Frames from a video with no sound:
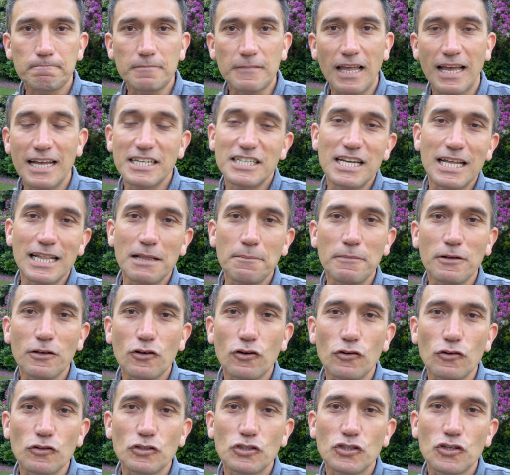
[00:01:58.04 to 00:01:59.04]
A gentleman
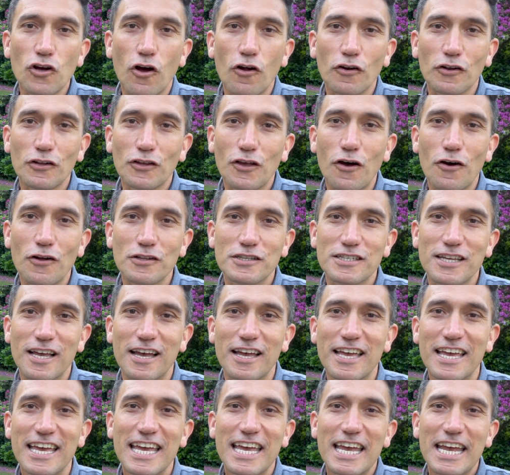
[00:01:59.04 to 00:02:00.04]
called John Cotter
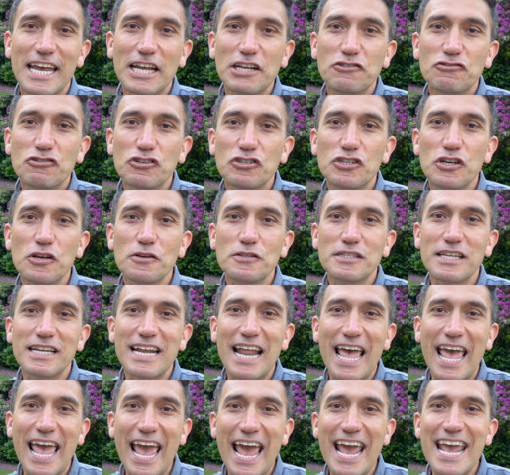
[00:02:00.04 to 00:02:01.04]
introduced an
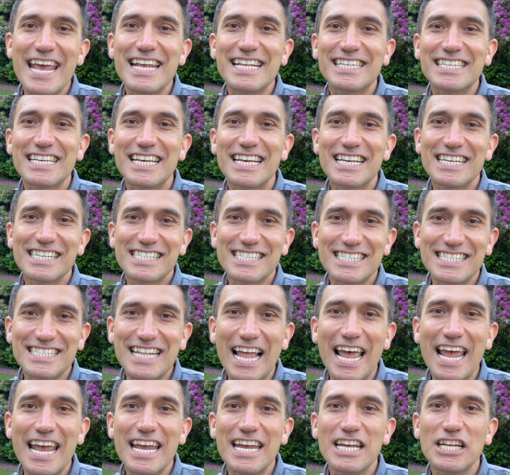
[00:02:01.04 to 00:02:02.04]

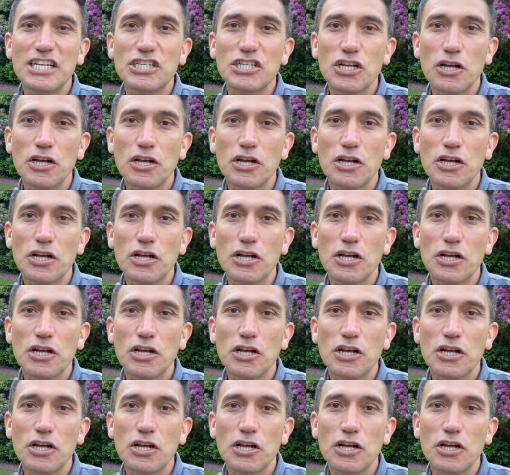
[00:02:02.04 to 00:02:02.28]
8-stage